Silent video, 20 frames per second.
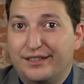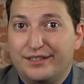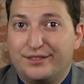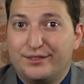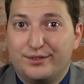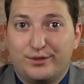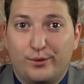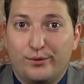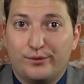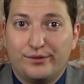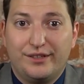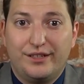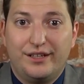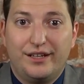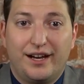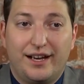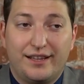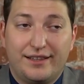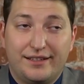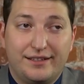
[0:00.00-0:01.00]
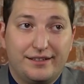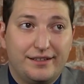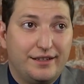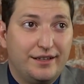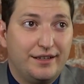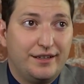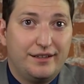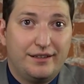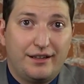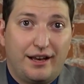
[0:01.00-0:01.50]
This is only, I
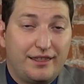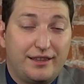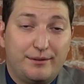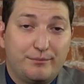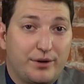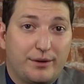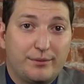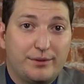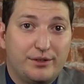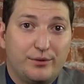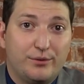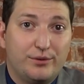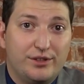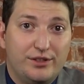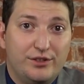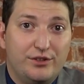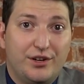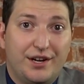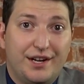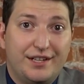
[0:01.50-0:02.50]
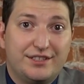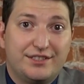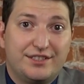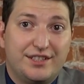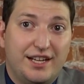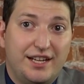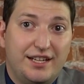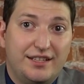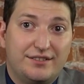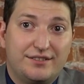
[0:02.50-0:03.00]
think probably only the United
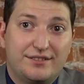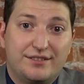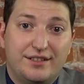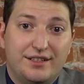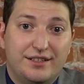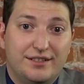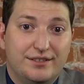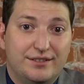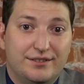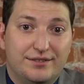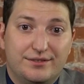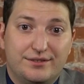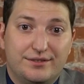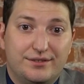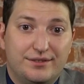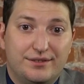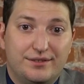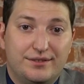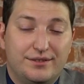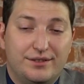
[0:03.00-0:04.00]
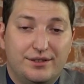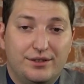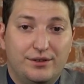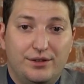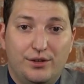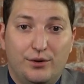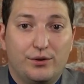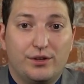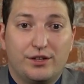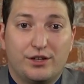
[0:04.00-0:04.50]
States is
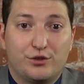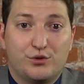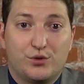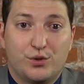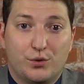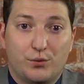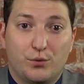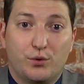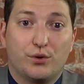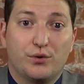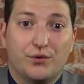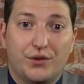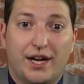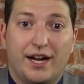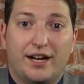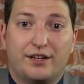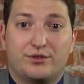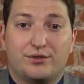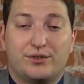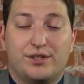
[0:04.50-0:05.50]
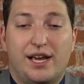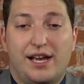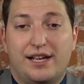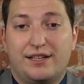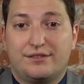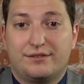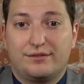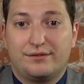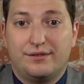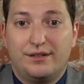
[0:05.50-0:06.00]
the only country in the world that actually
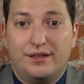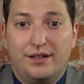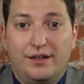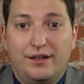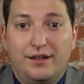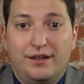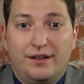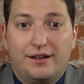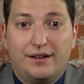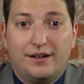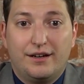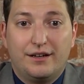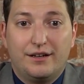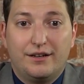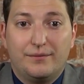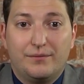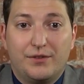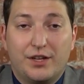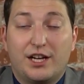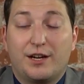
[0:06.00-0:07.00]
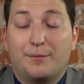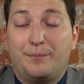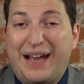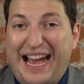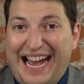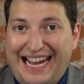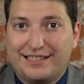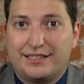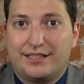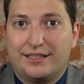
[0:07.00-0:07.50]
has the
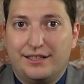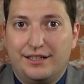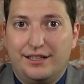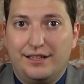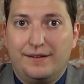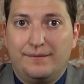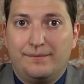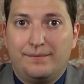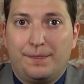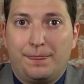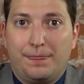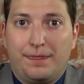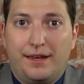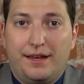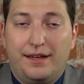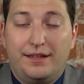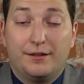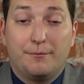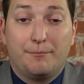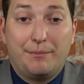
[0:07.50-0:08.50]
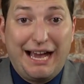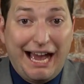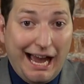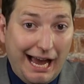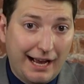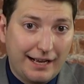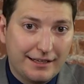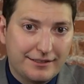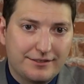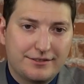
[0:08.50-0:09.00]
capacity in the
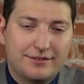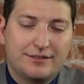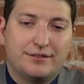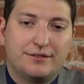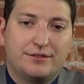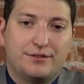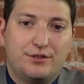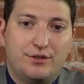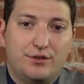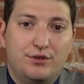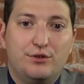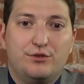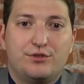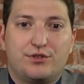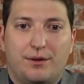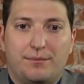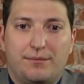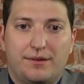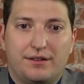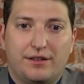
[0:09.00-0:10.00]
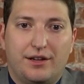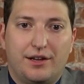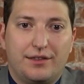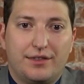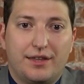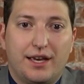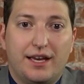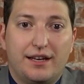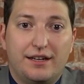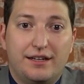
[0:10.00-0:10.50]
past to do something like
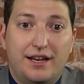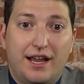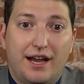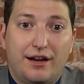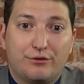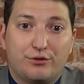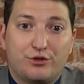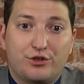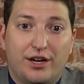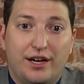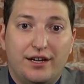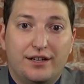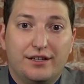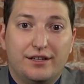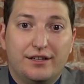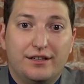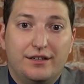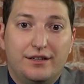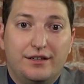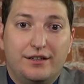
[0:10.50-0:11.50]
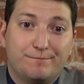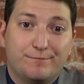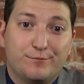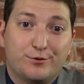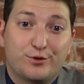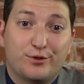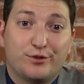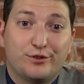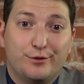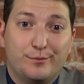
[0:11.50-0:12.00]
that, and now China will
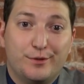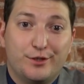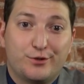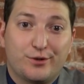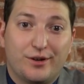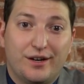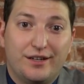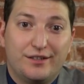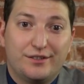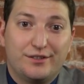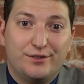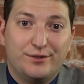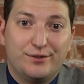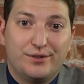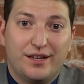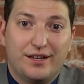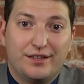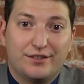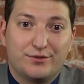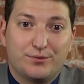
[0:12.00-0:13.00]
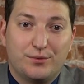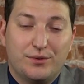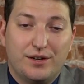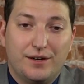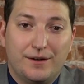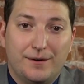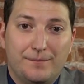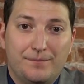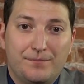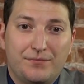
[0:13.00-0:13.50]
certainly be trying to do that as
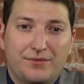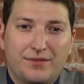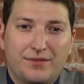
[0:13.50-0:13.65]
well.